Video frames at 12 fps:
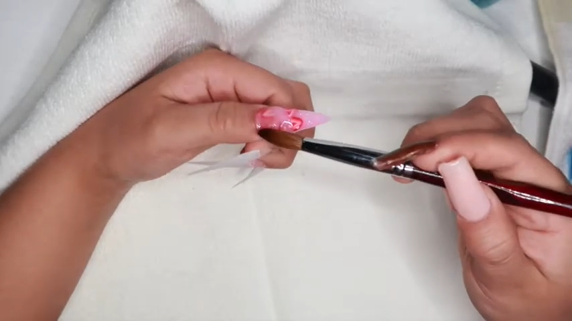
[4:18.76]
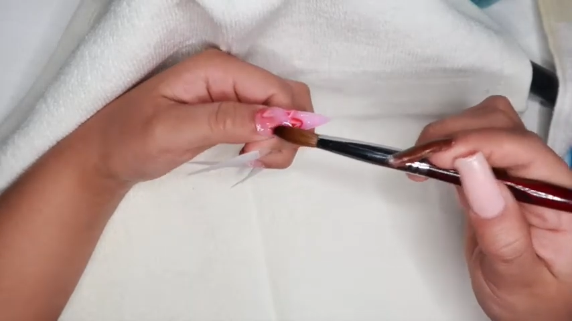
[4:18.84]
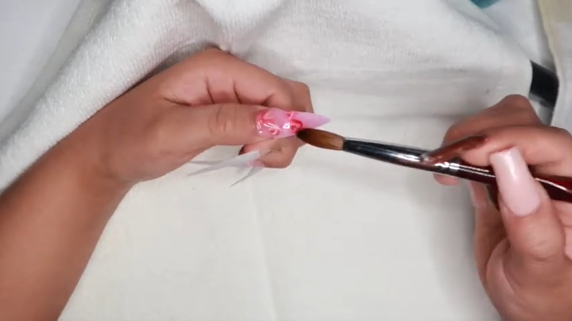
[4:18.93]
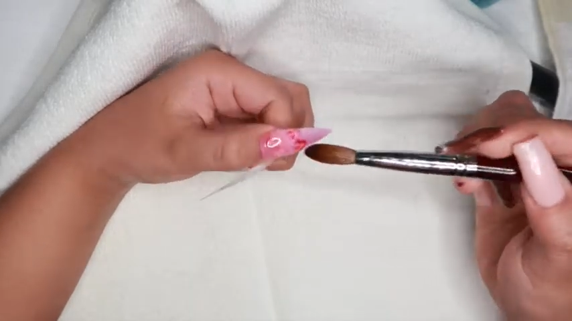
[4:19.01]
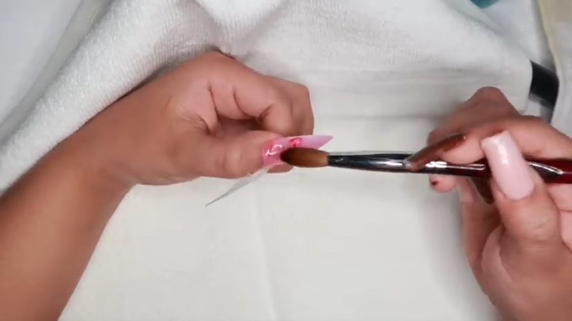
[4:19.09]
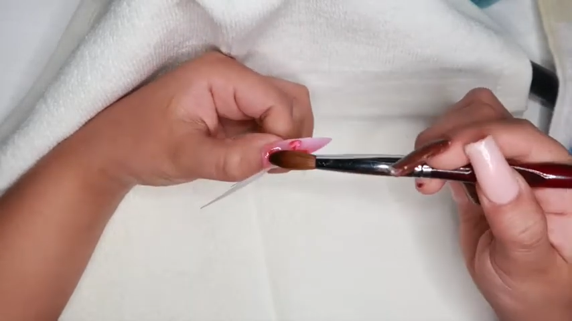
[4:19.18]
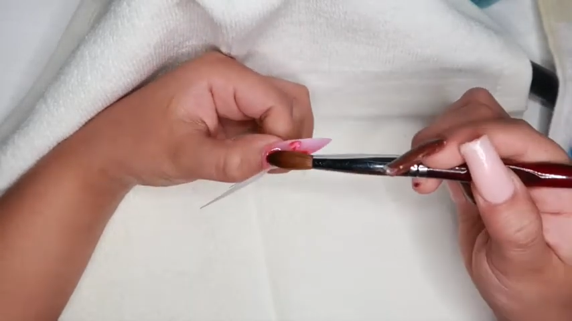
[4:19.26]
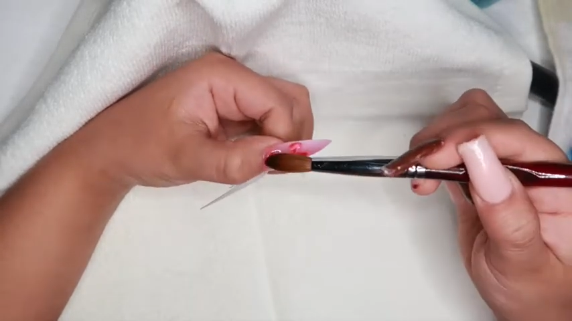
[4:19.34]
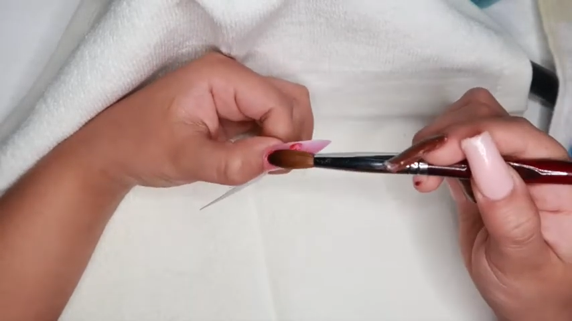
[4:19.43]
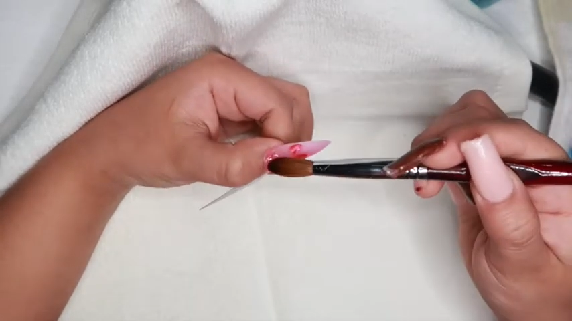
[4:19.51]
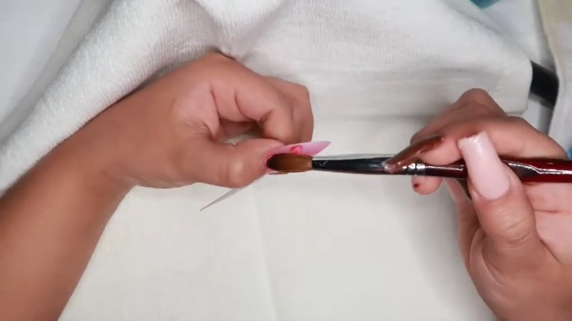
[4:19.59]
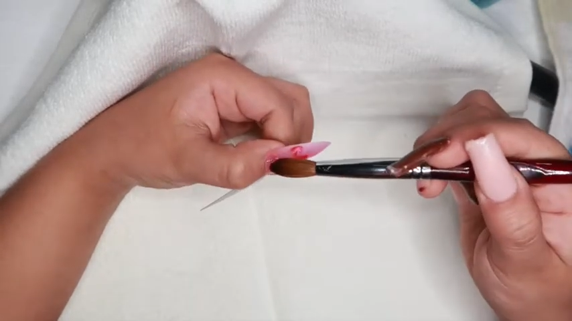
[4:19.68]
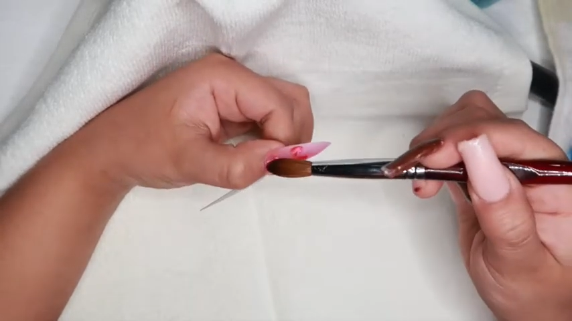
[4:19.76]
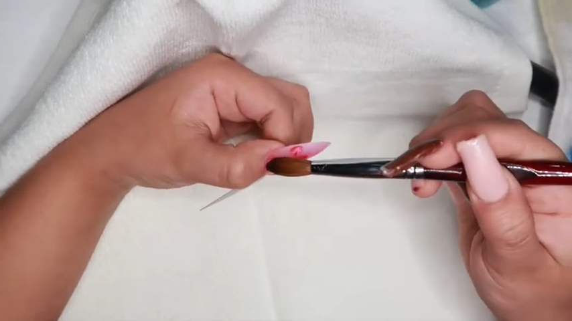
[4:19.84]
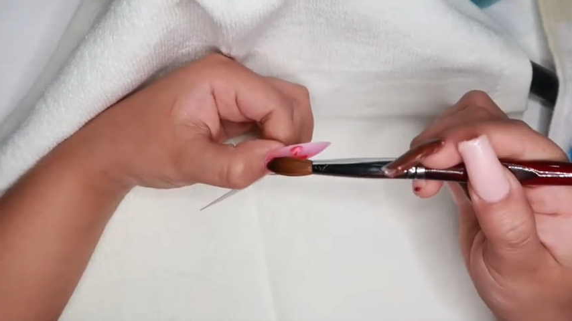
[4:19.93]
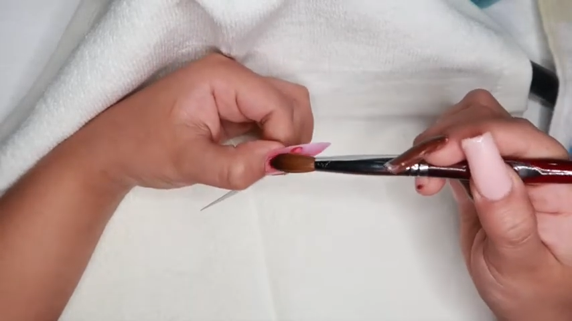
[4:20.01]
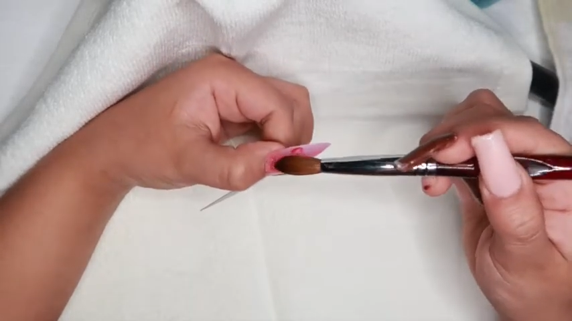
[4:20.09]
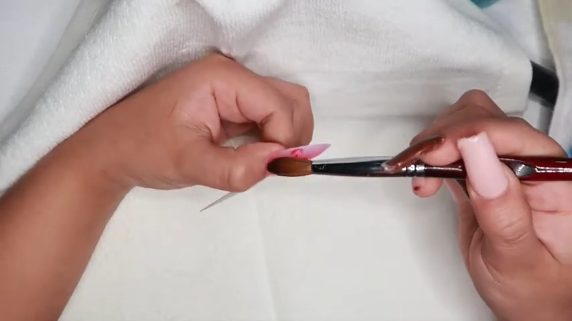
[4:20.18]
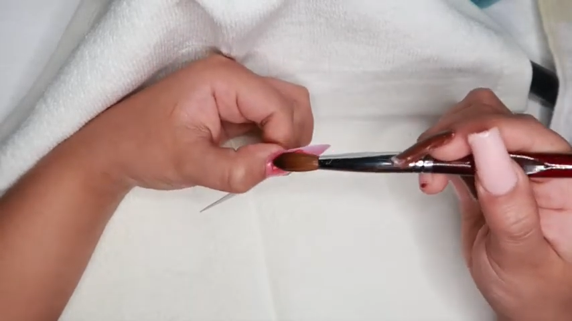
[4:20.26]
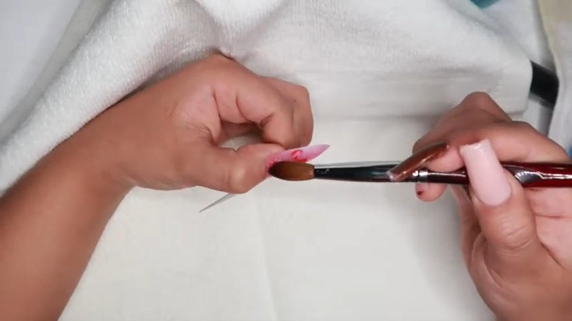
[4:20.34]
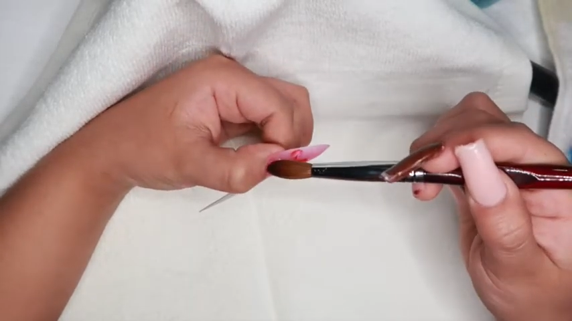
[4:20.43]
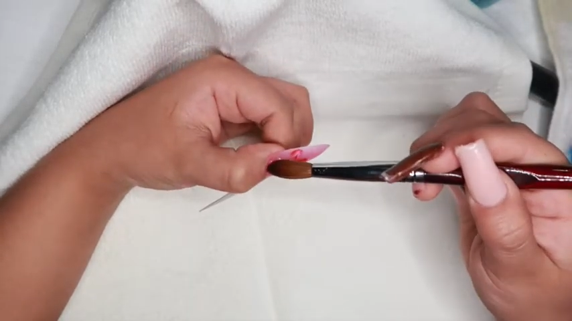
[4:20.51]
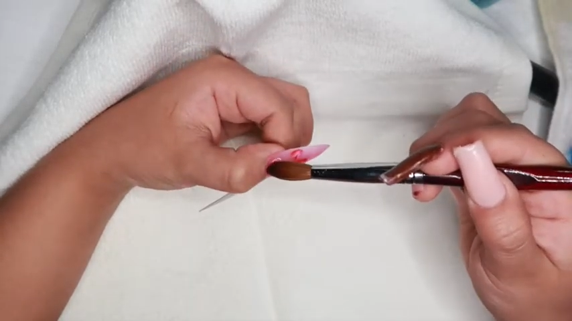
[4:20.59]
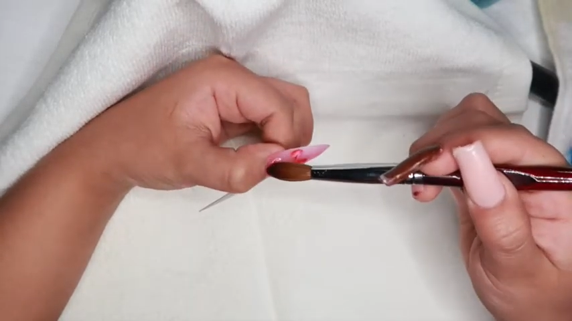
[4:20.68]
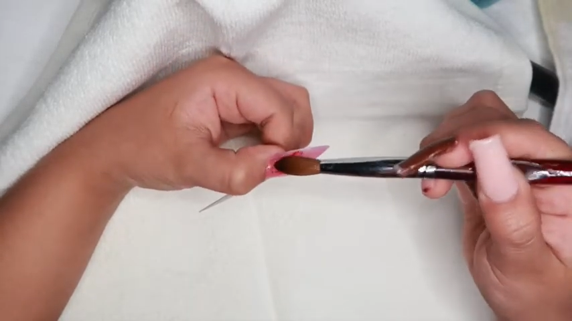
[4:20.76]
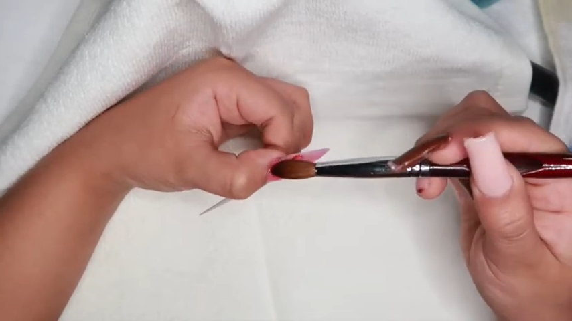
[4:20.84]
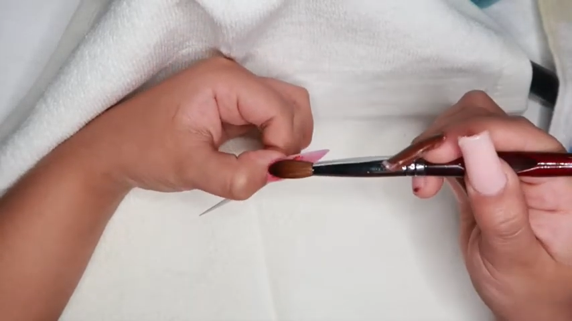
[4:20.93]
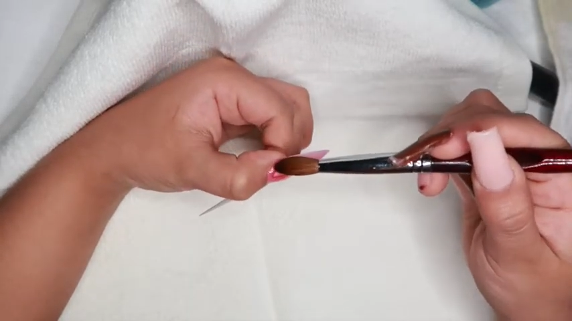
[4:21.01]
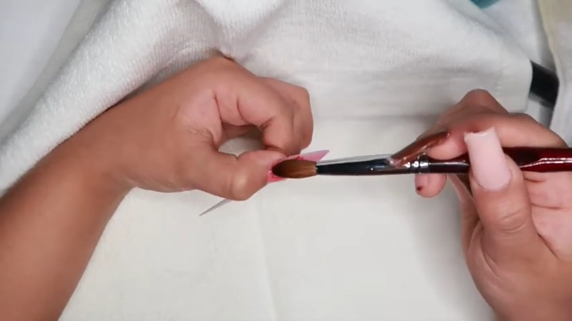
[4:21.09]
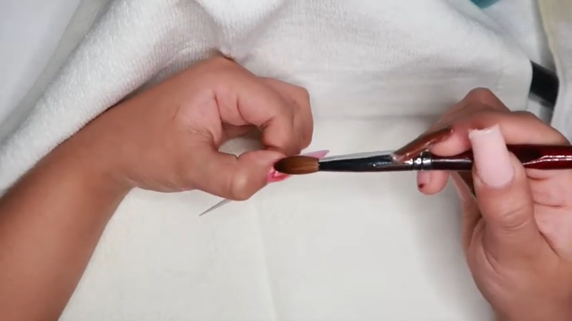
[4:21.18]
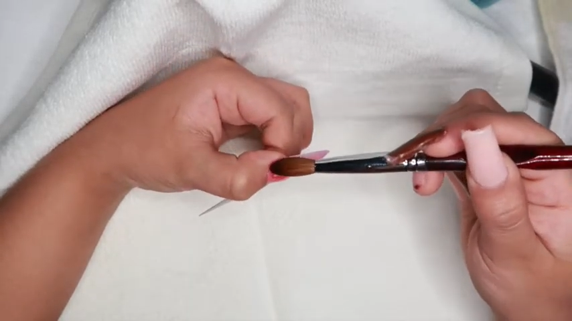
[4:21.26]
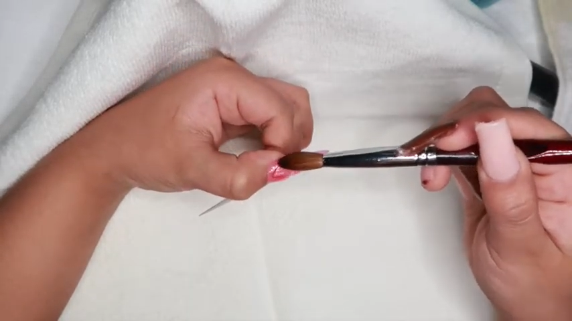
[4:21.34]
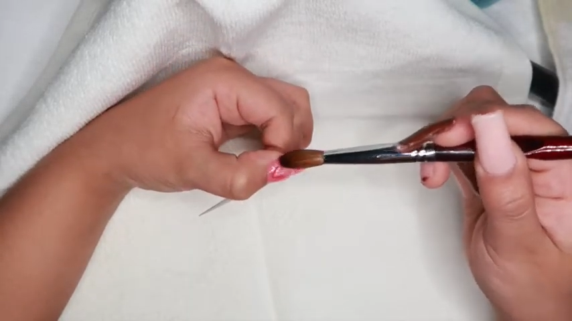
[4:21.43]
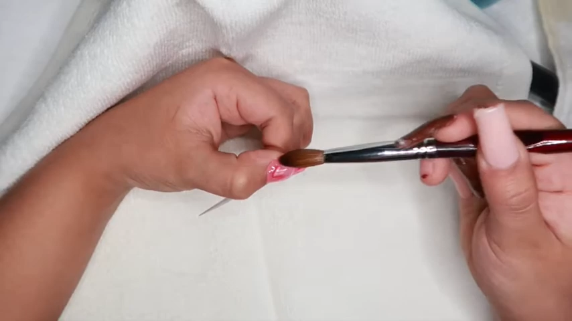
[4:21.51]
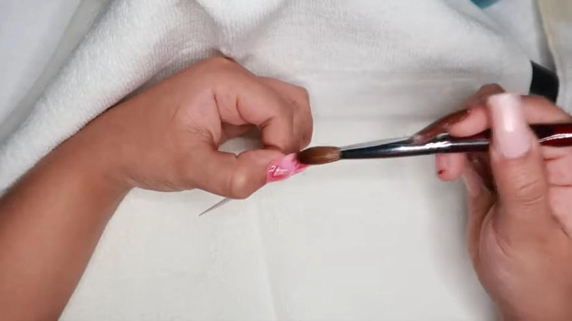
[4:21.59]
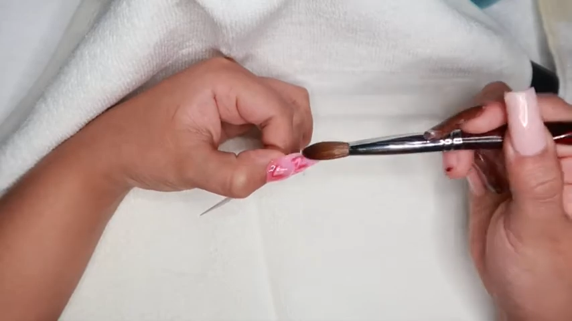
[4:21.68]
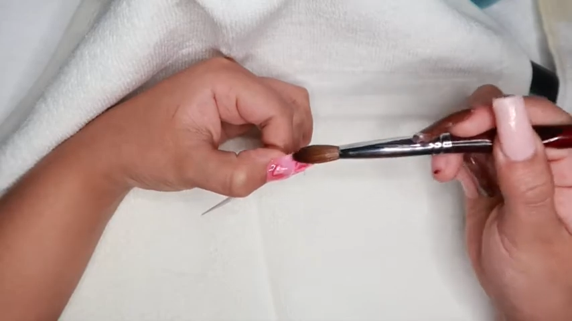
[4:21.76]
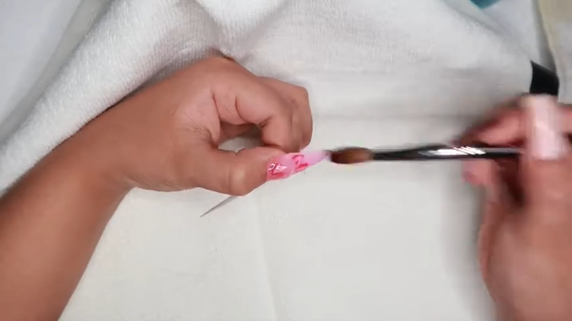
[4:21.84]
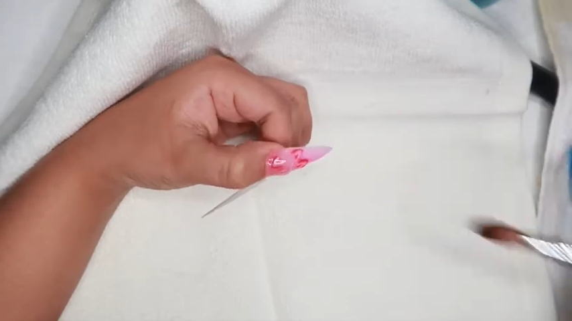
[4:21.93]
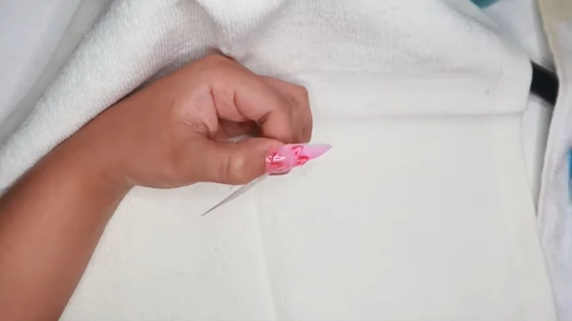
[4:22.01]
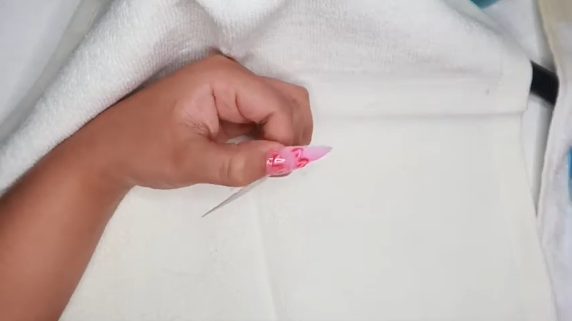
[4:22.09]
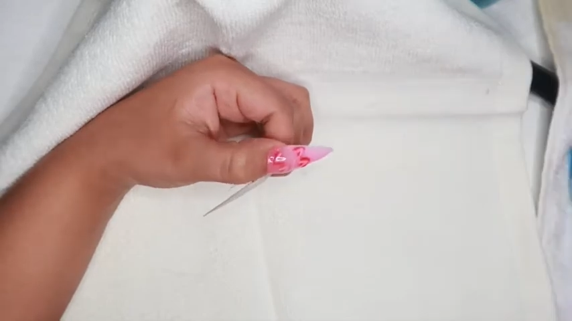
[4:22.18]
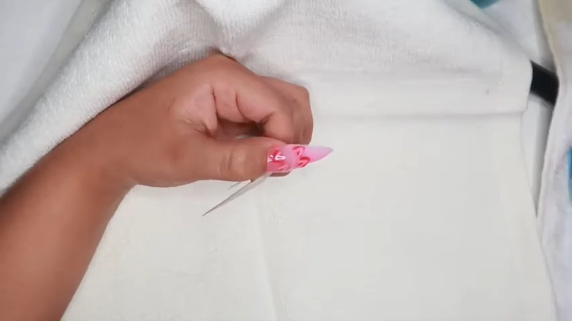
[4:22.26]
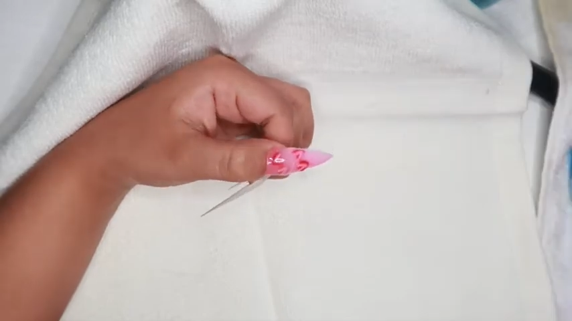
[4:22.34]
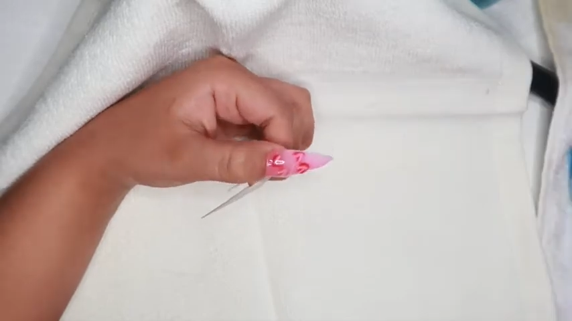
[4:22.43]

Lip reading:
(no speaker visible)